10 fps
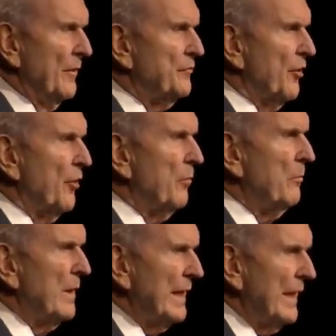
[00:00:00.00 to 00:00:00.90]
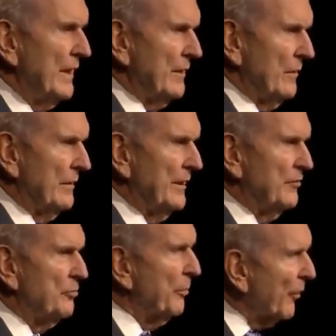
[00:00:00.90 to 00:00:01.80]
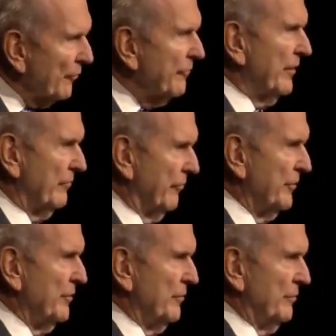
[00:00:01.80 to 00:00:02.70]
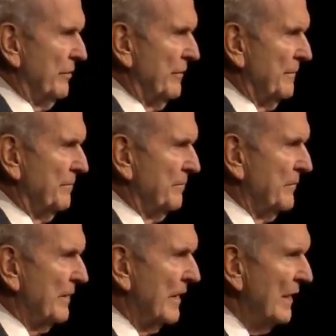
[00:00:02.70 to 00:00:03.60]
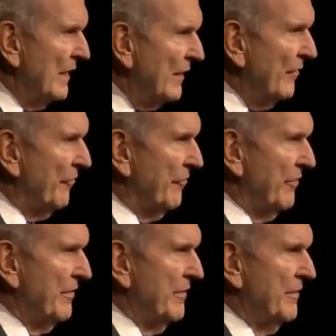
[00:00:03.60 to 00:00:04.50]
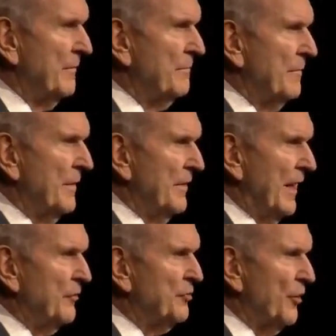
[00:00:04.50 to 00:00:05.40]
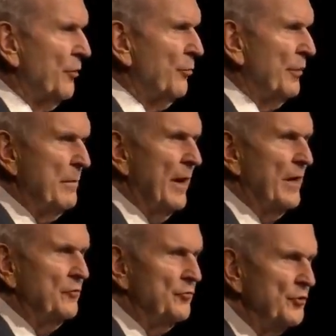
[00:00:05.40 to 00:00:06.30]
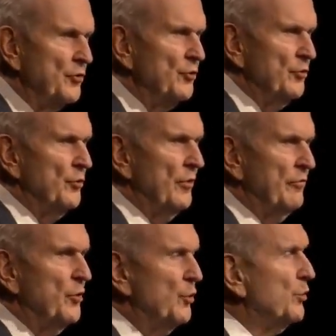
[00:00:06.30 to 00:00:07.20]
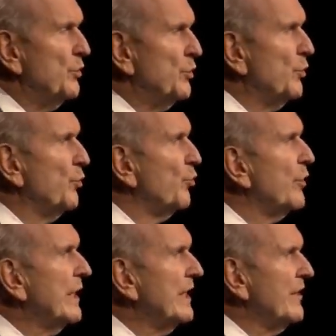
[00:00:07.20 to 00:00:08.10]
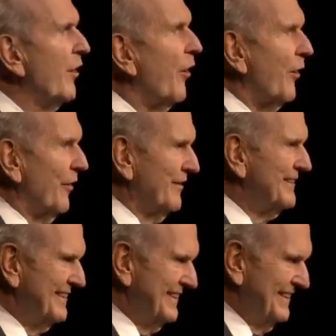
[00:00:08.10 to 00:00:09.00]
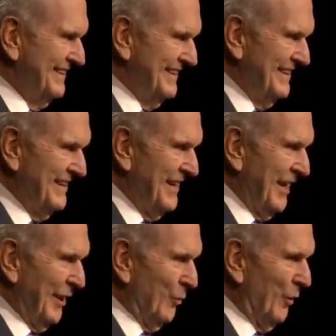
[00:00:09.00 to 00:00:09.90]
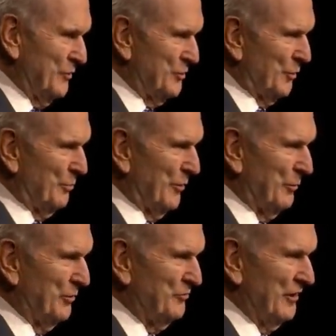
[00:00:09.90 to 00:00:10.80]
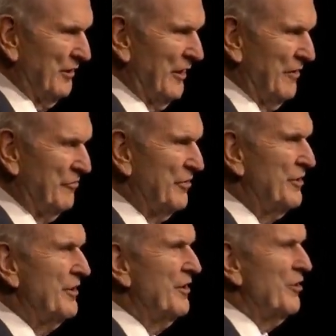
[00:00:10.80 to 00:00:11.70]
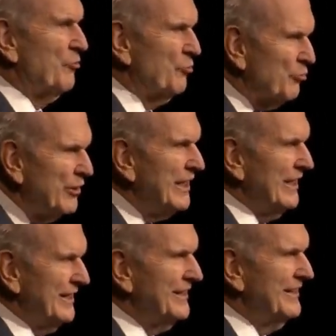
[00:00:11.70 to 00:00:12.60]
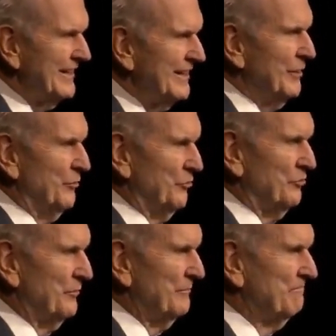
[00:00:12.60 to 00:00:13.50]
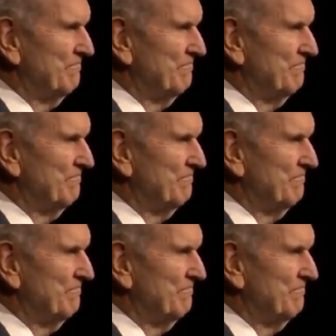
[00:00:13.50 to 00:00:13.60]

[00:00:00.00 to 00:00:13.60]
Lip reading: The term millennial is perfect for you if that term reminds you of who you really are and what your purpose in life really is.